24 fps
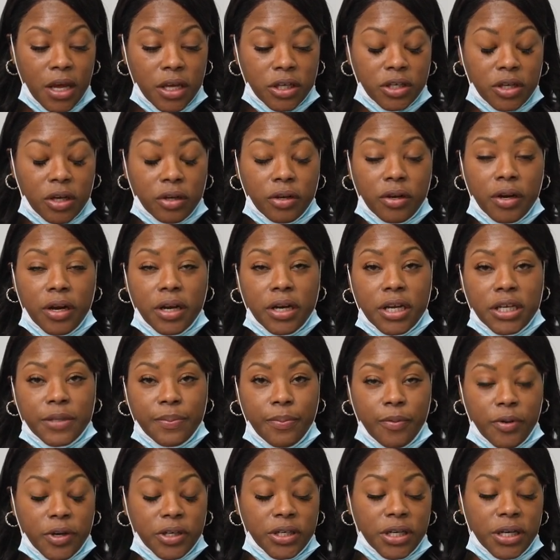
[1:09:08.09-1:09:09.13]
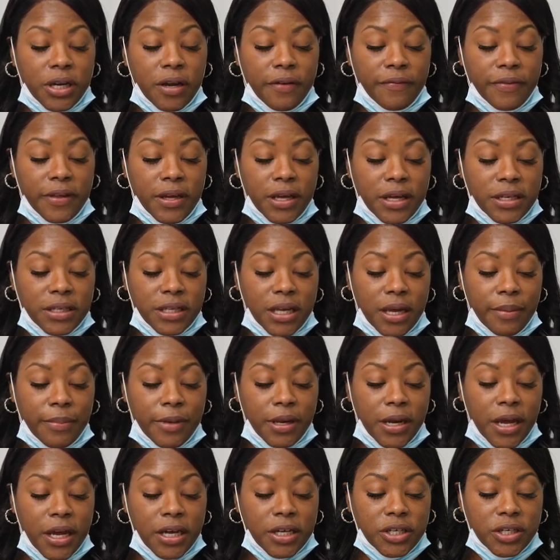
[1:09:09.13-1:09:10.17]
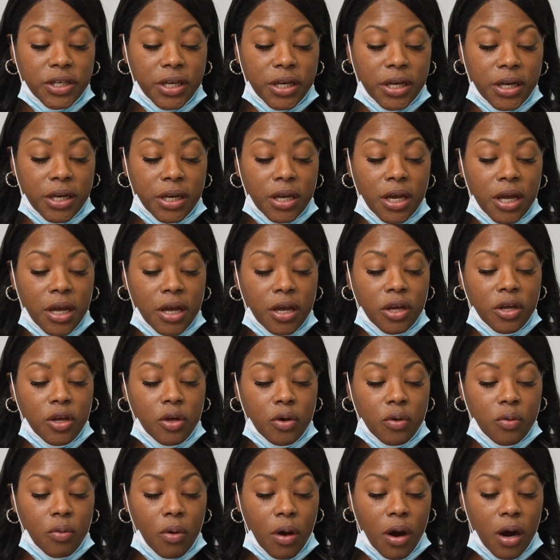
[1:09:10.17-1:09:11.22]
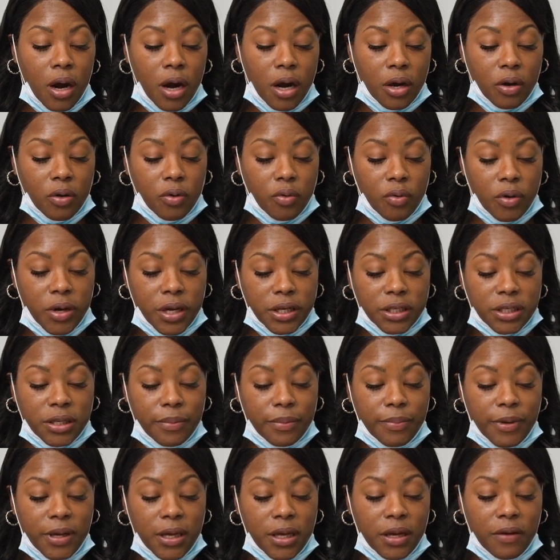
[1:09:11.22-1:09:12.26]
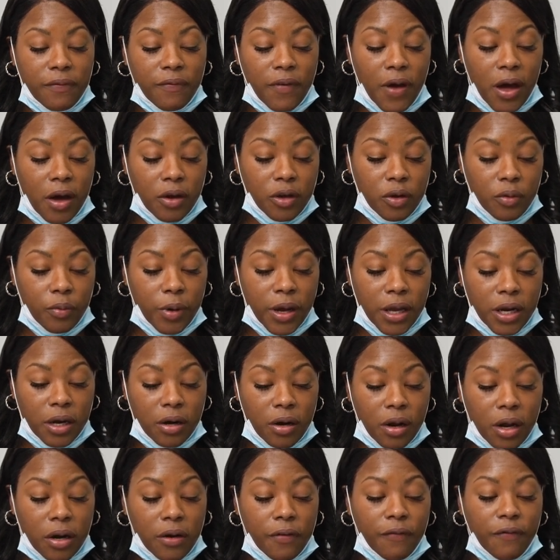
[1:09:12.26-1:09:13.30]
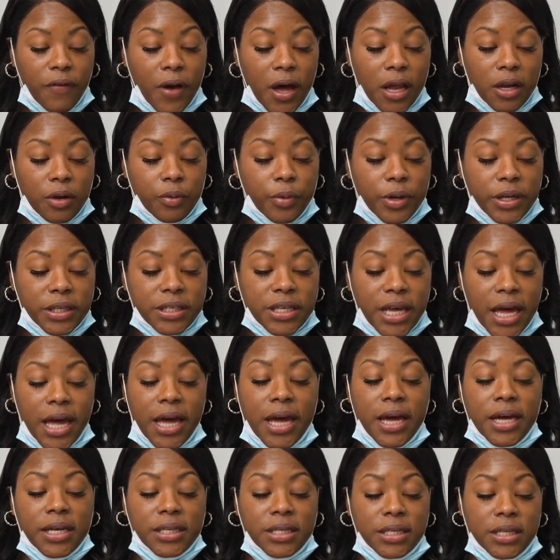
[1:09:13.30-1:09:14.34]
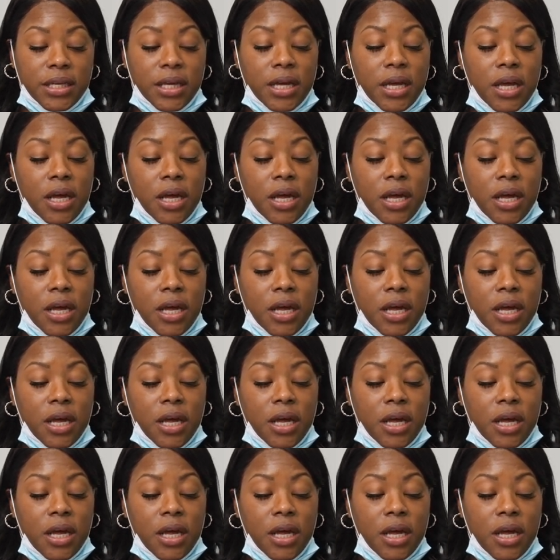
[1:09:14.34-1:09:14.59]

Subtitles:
So during this portion of the examination, you are going to be evaluated on the following tasks.